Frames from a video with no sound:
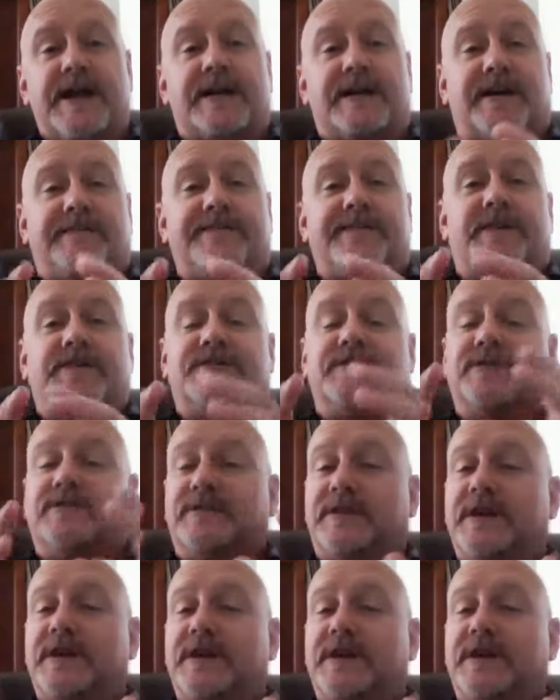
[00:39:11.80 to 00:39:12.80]
And of those
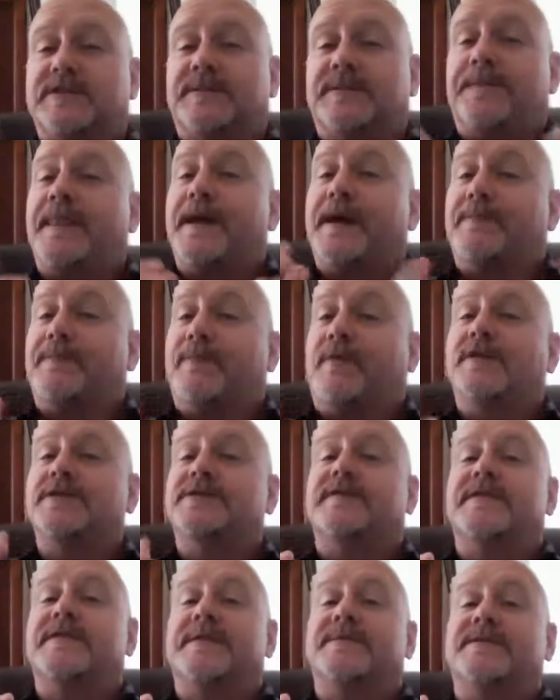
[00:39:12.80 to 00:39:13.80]
who looked, a
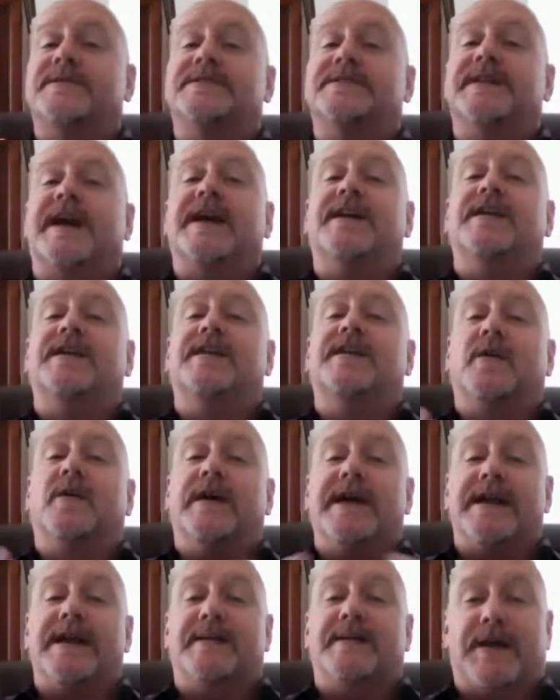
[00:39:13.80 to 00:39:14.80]
portion of them decided to go
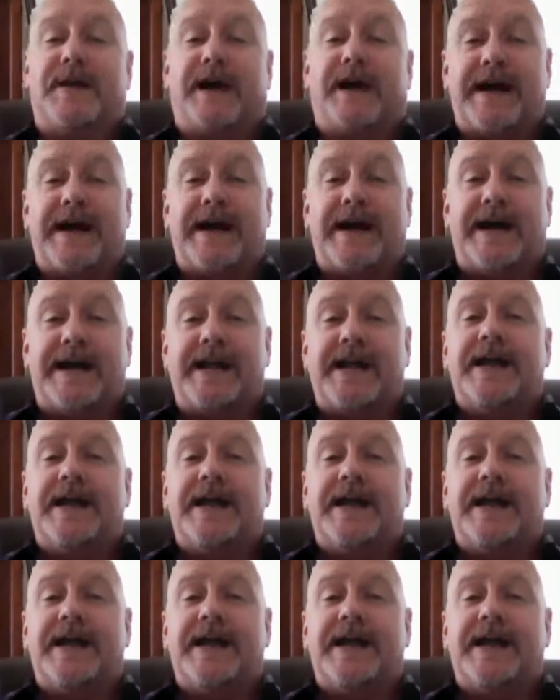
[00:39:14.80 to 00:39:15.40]
ahead and buy.